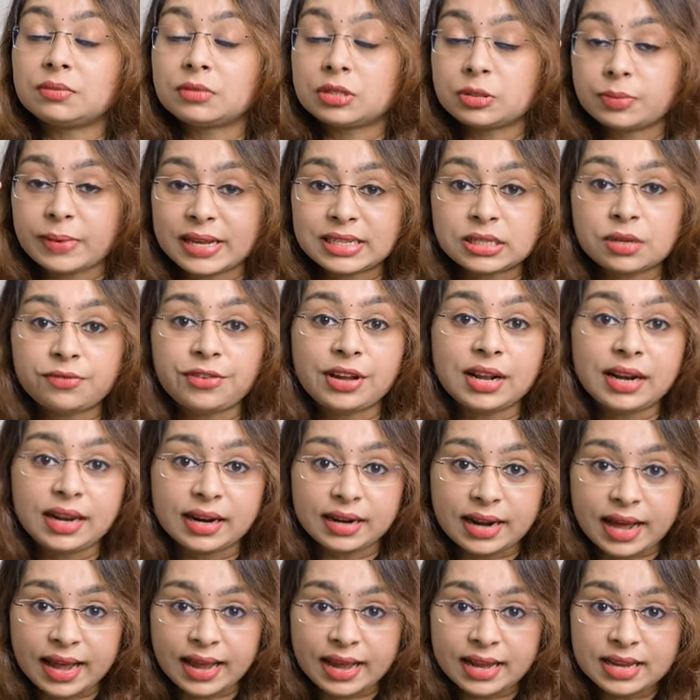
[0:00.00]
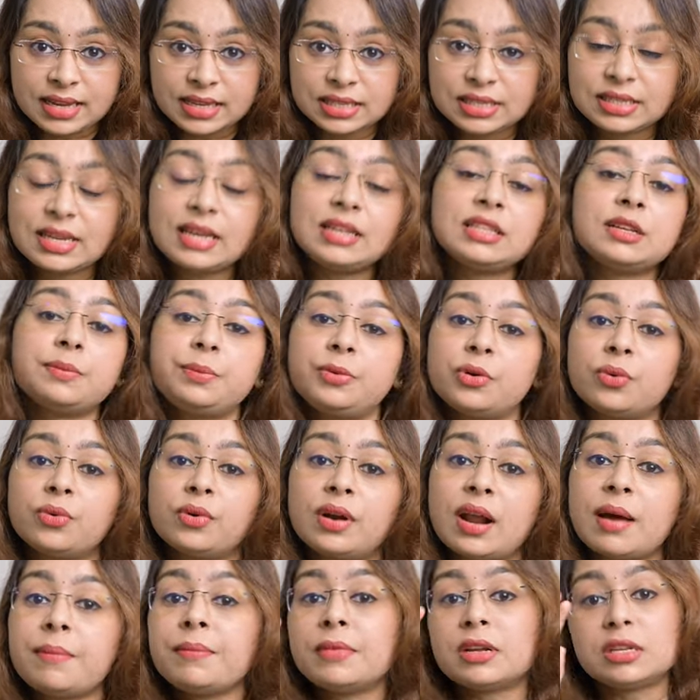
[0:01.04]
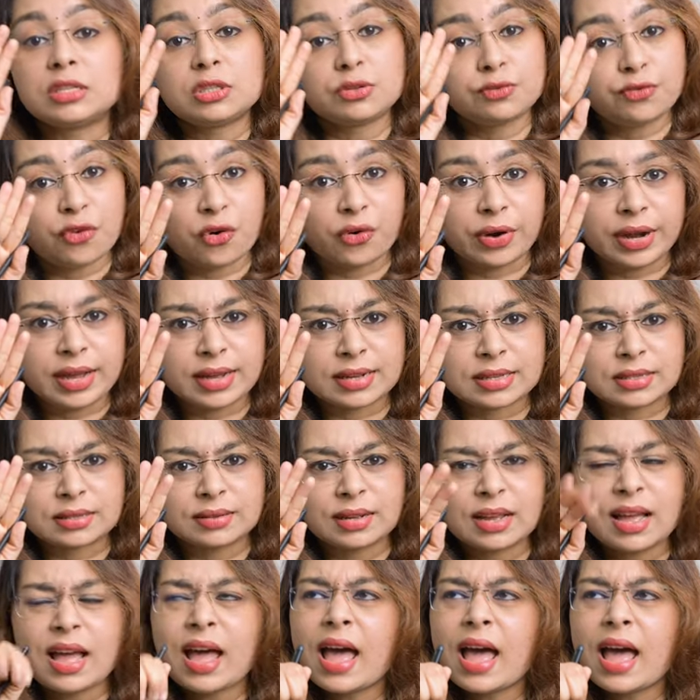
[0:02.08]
specifically at IISc, the program is 4 years.